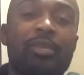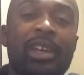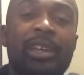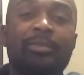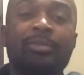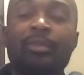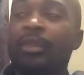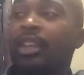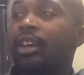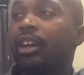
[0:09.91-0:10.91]
man.
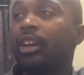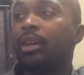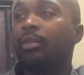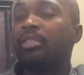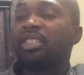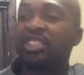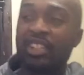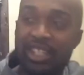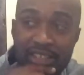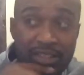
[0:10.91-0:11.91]
It's a
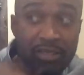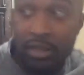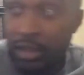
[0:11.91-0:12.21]
Citizen.